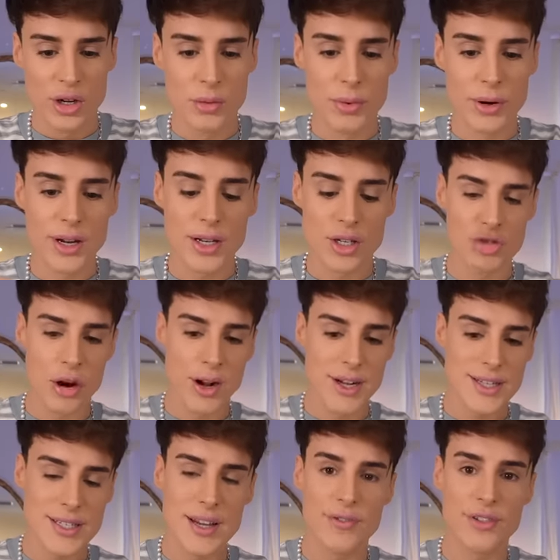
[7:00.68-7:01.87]
You could bring a drug
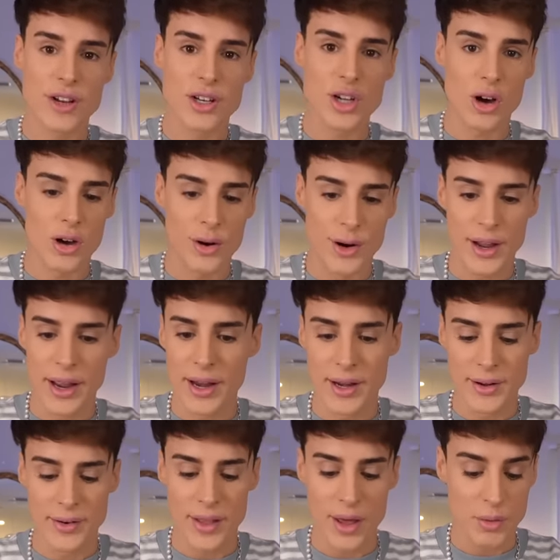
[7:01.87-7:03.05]
sniffing dog
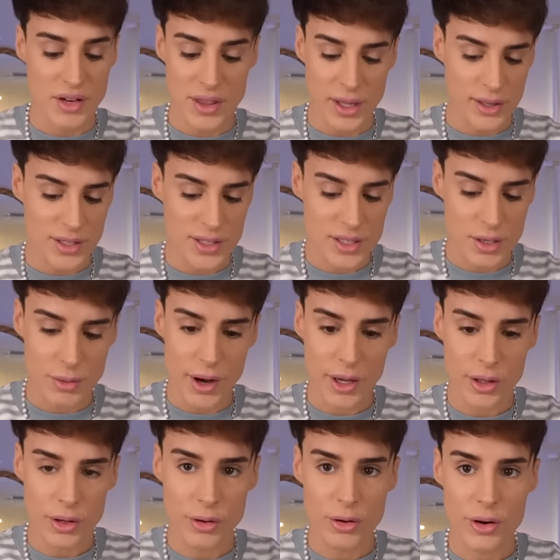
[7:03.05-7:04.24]
and they would think this is a
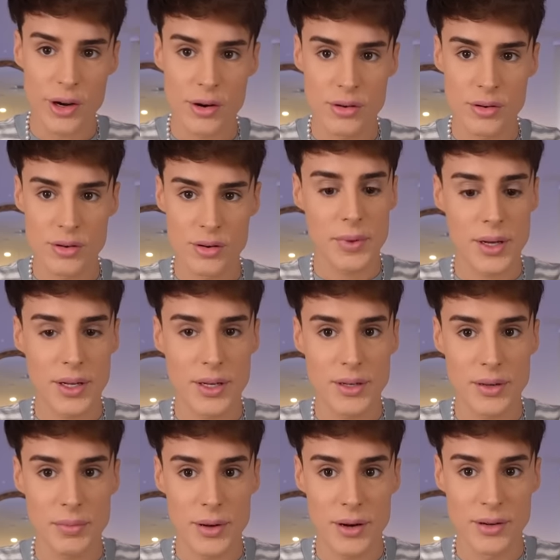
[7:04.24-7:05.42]
regular Oreo, but
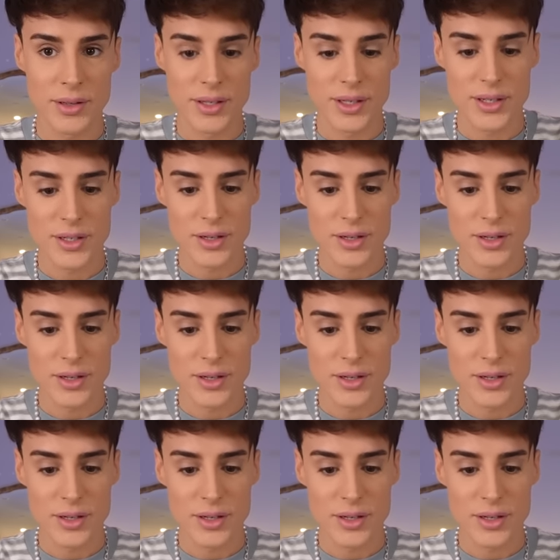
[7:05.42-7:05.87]
apparently it's